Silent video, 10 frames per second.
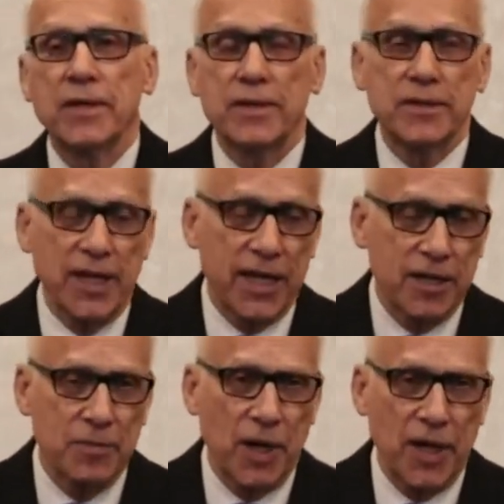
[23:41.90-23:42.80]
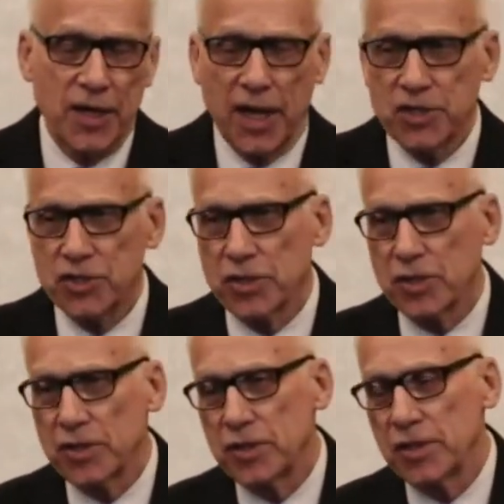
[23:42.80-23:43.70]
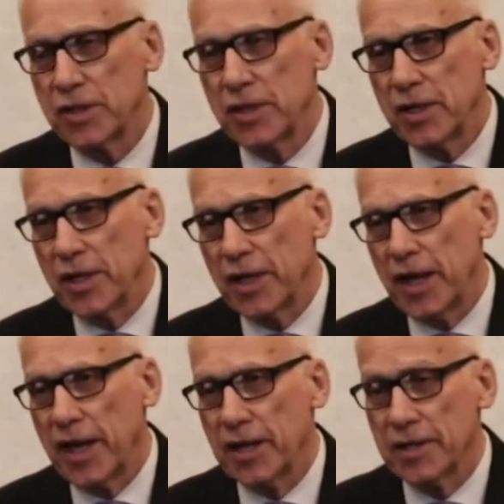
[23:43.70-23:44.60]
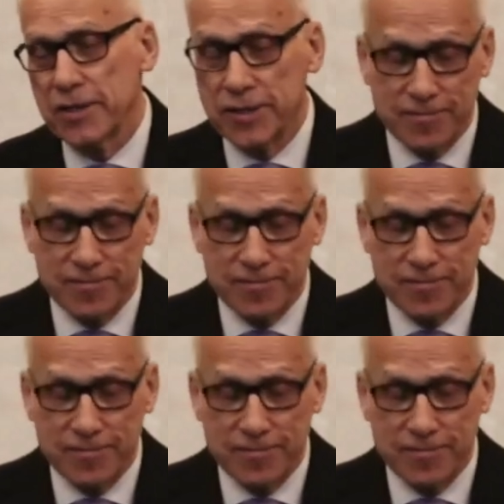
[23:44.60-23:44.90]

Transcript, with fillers: taken by an angel and